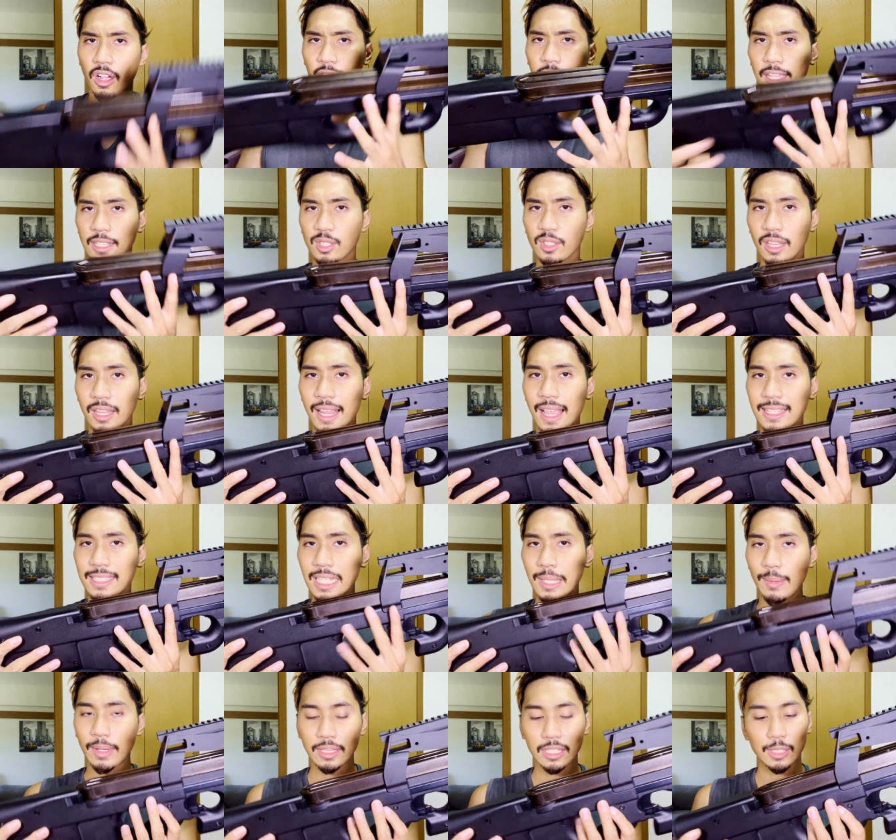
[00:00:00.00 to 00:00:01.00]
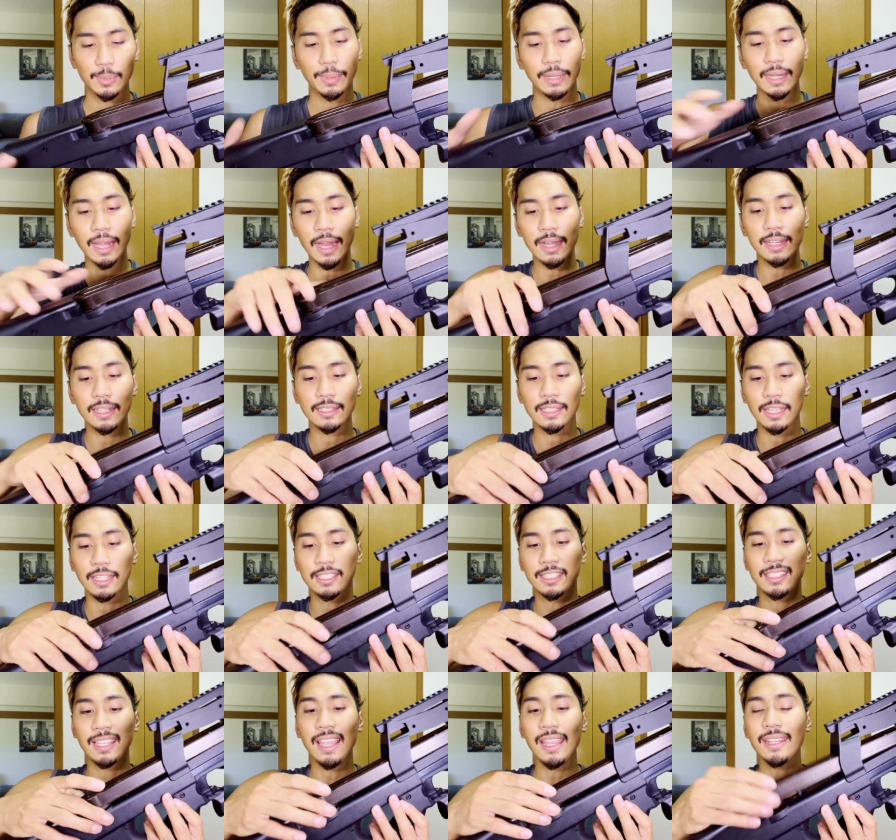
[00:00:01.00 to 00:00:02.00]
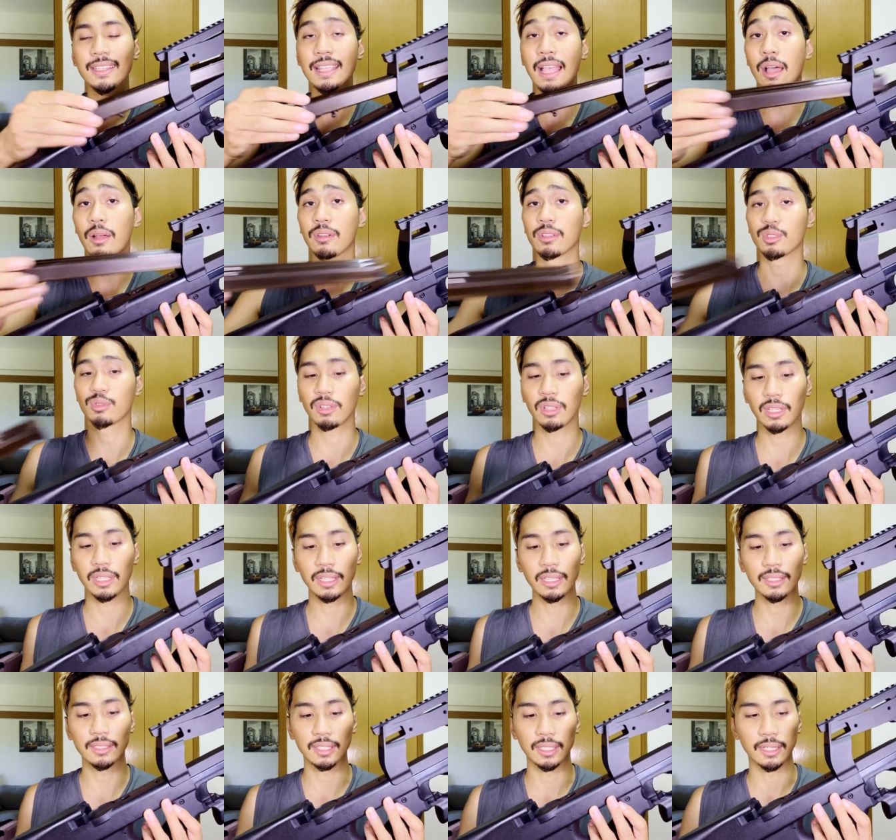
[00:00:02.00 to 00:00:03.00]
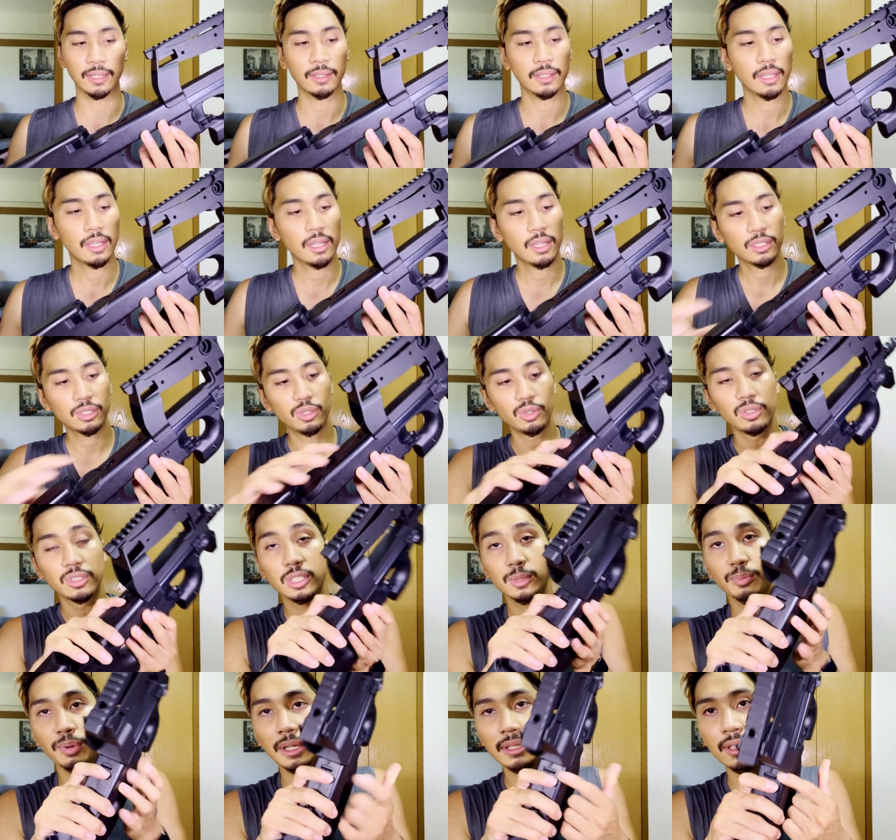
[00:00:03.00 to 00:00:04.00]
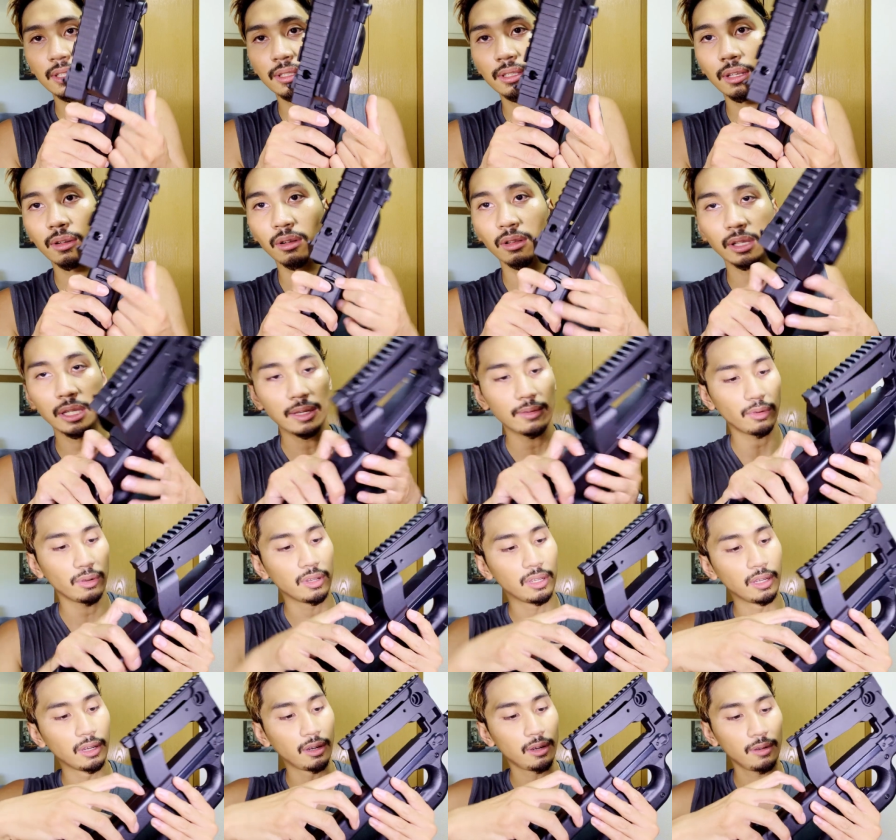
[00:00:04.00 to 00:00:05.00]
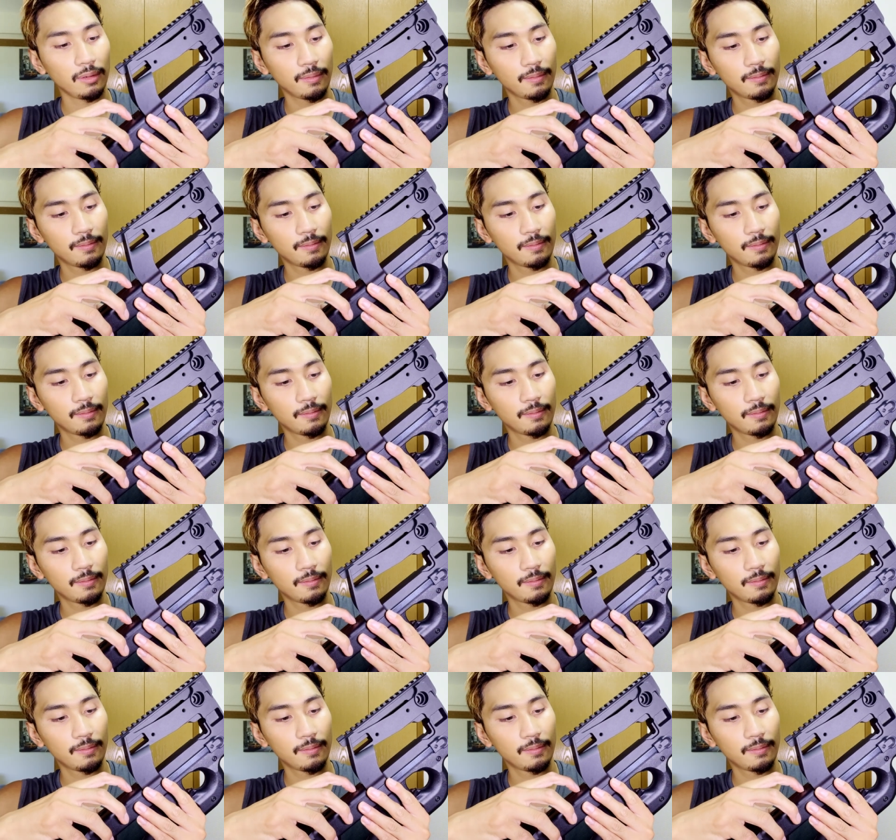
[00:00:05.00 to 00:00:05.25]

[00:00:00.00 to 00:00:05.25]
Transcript: Okay, so the last thing about this P90 is that its takedown is really easy. So you just press this little lever here,